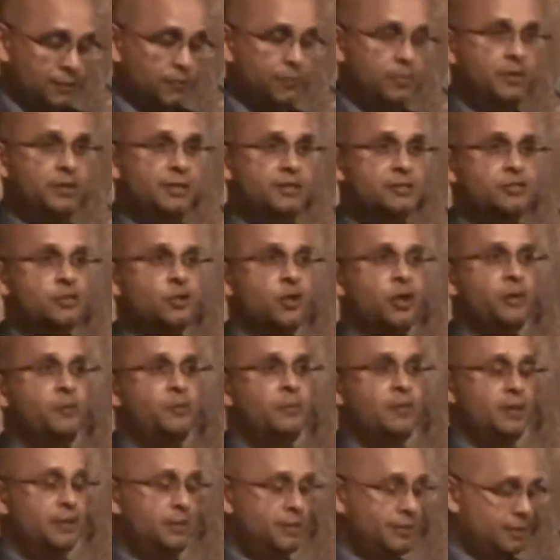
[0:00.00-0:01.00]
Please join
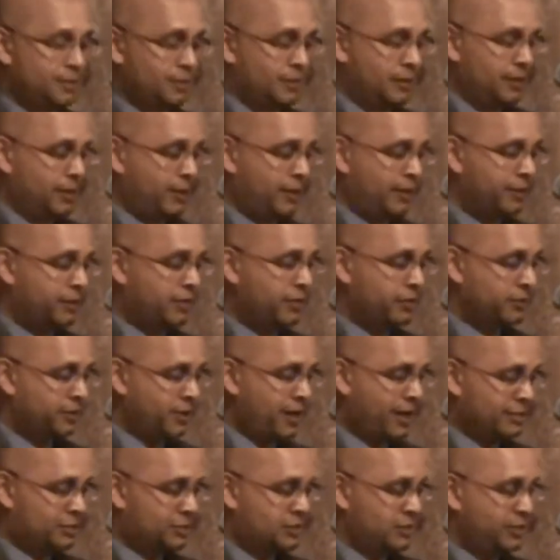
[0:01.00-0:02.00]
me in
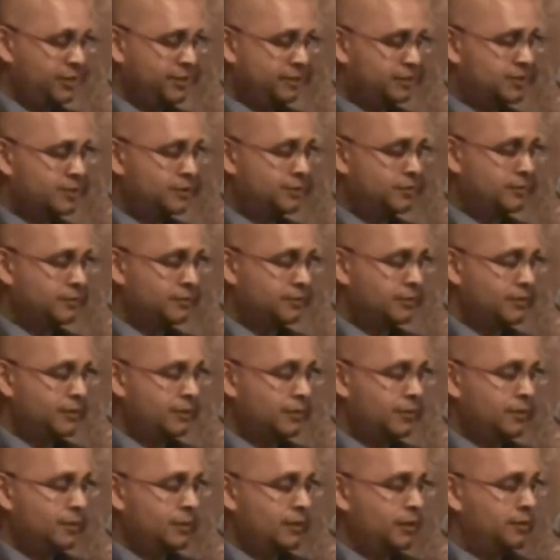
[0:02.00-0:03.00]
congratulating
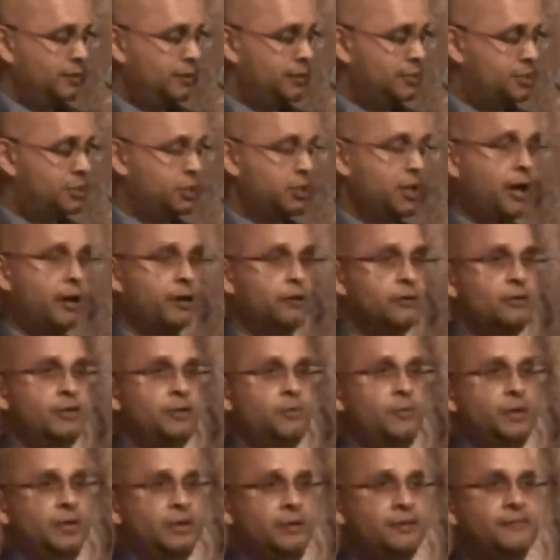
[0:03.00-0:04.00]
the
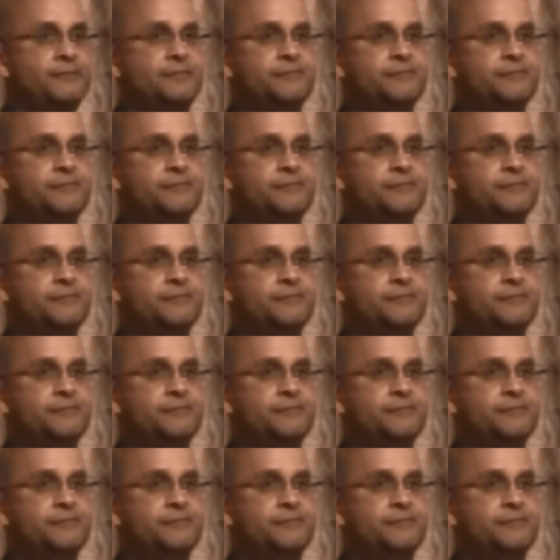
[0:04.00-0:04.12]
GRDB.